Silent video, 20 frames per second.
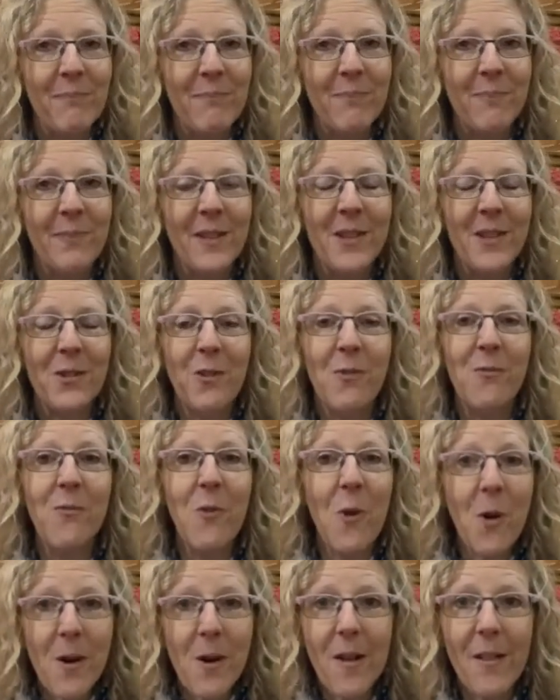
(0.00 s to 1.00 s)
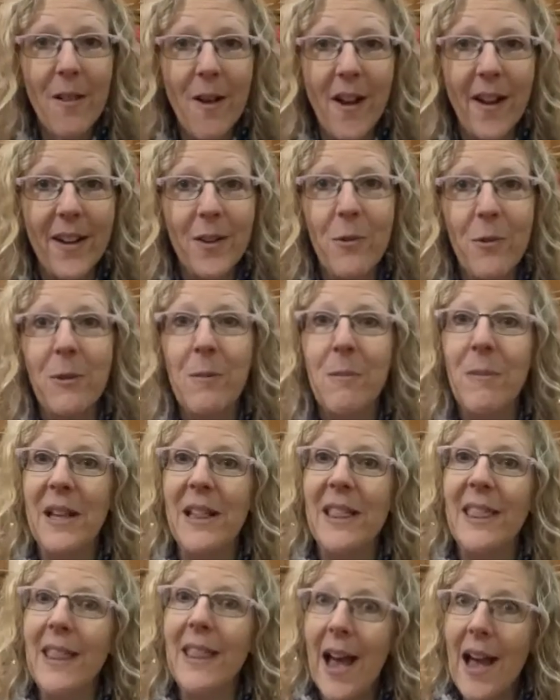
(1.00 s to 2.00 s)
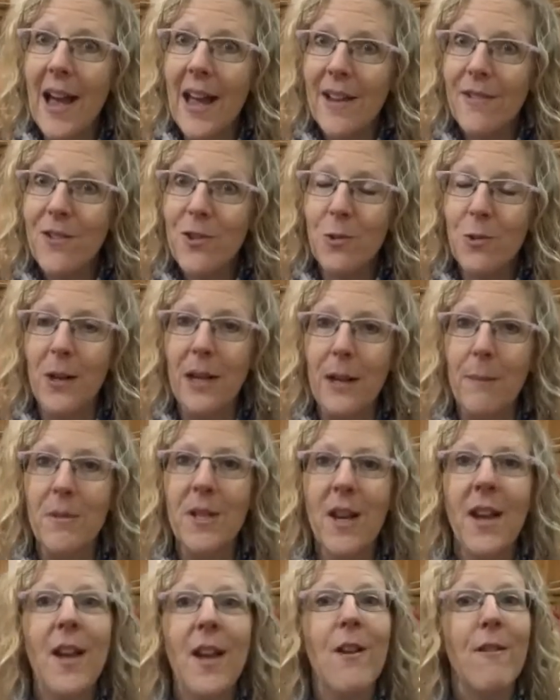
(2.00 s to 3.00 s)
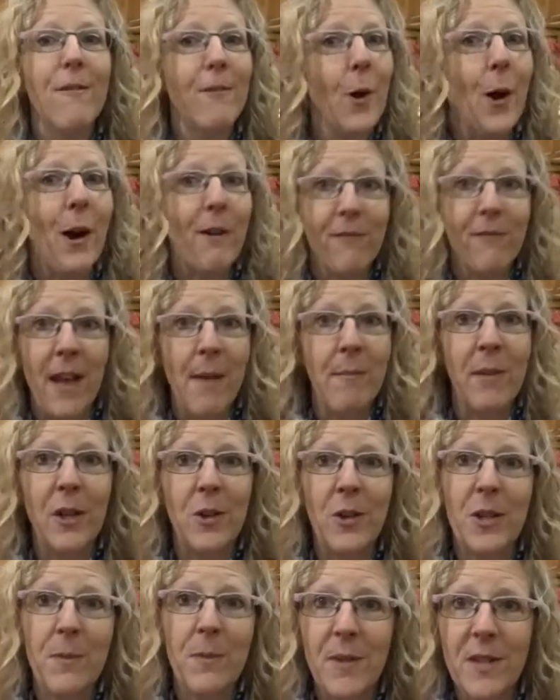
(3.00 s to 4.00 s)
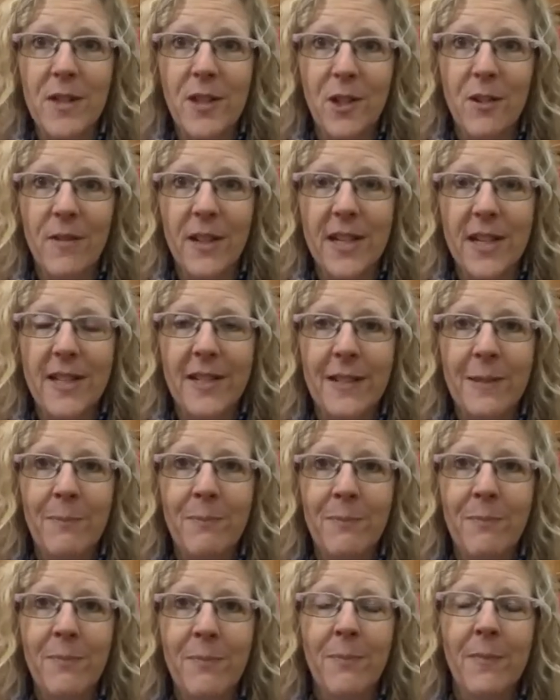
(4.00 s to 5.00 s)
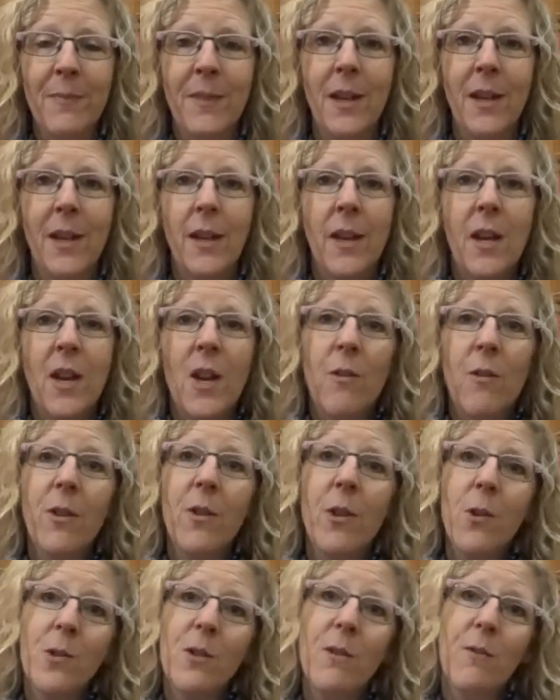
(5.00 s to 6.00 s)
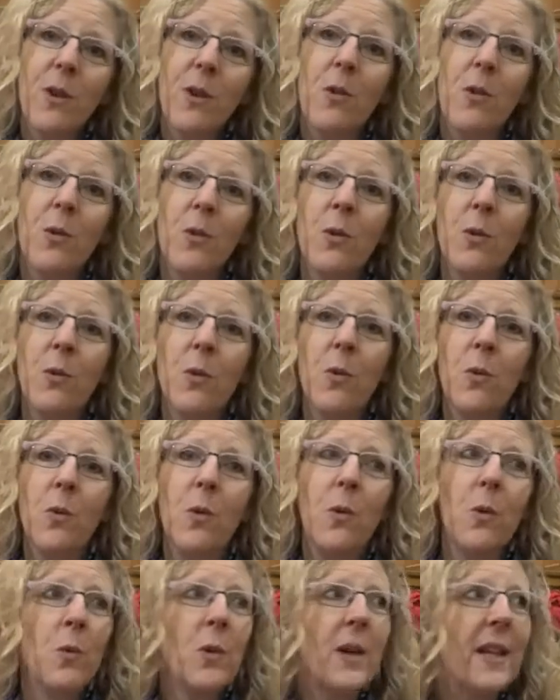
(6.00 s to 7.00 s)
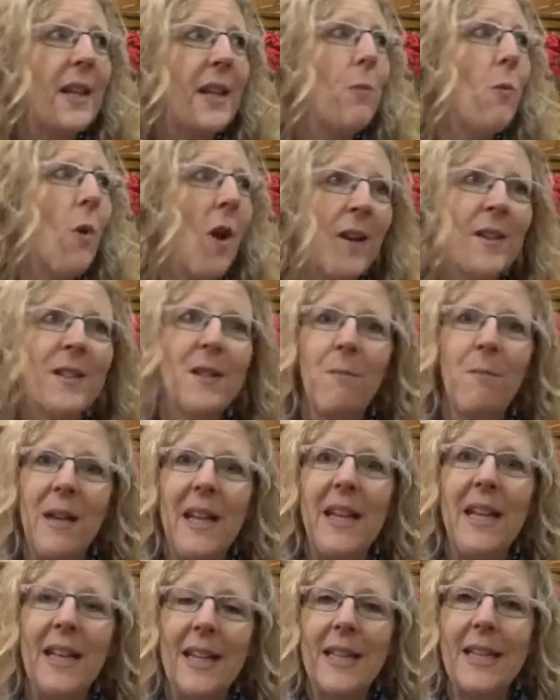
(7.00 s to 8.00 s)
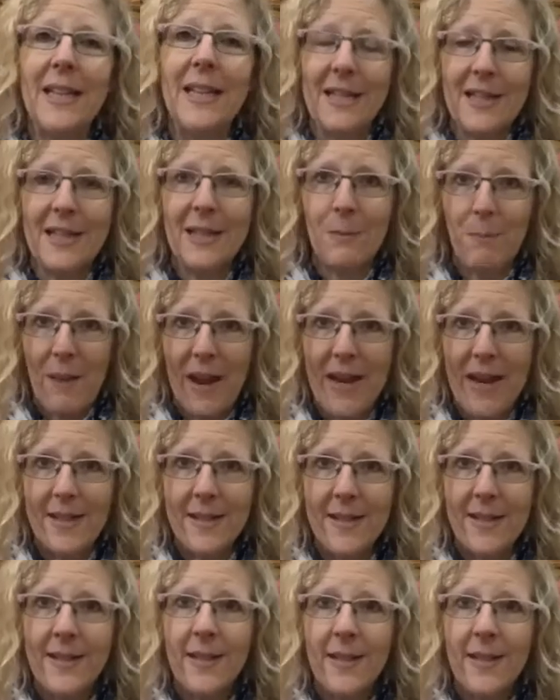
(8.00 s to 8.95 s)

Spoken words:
So 4 o'clock, we'll be live streamed for our family Christmas service. For those of you who really want to be in this space,